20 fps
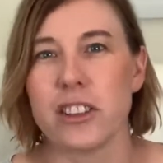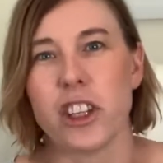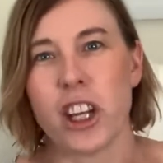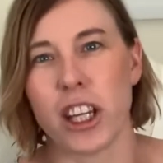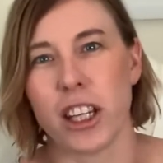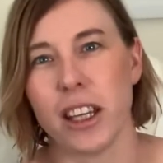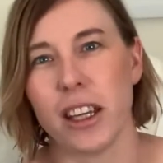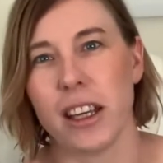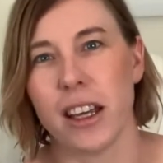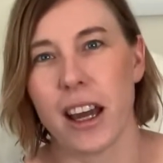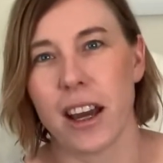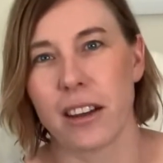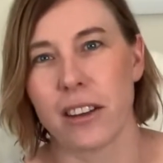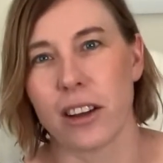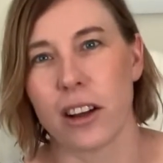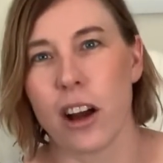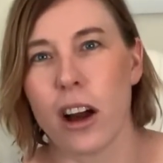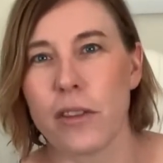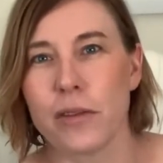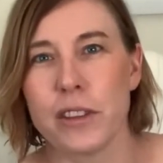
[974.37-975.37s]
checking out
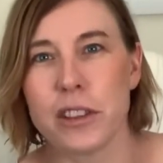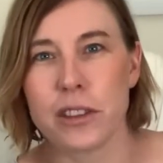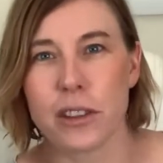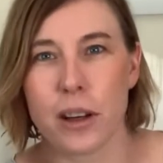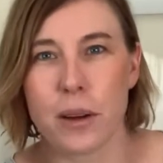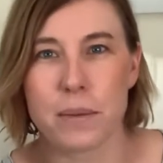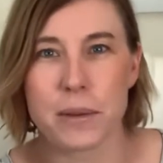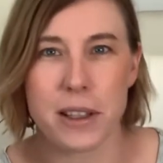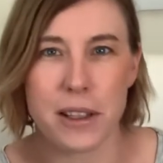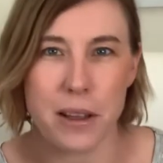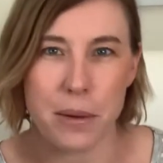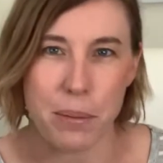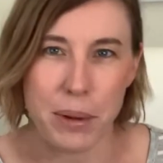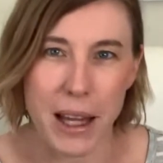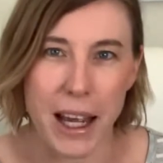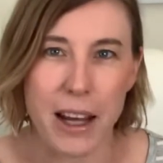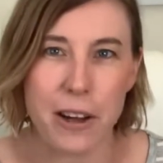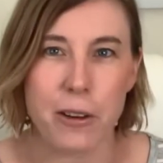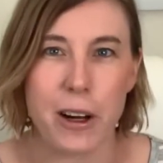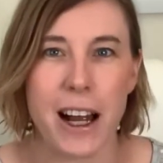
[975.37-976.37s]
the coffee shops and the
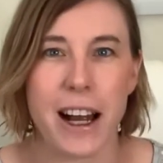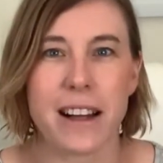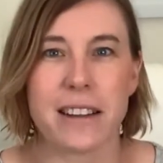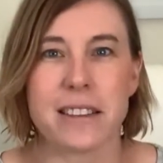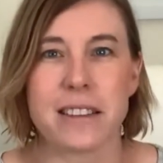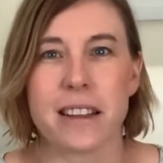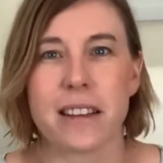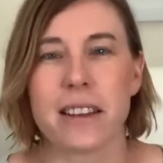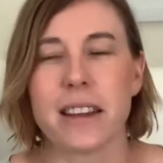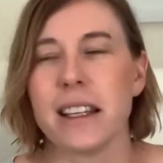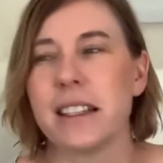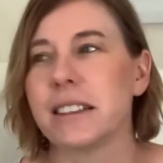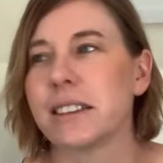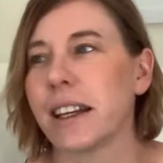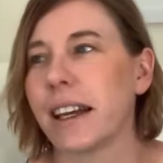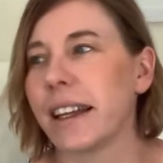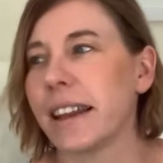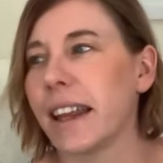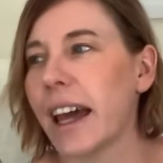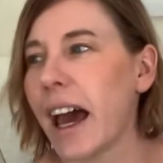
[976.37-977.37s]
playgrounds and things
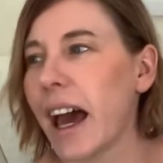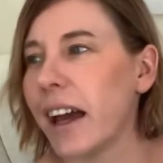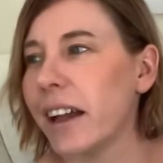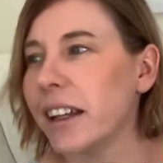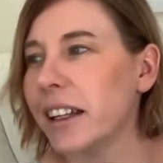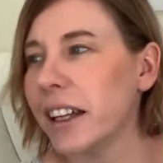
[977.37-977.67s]
like that.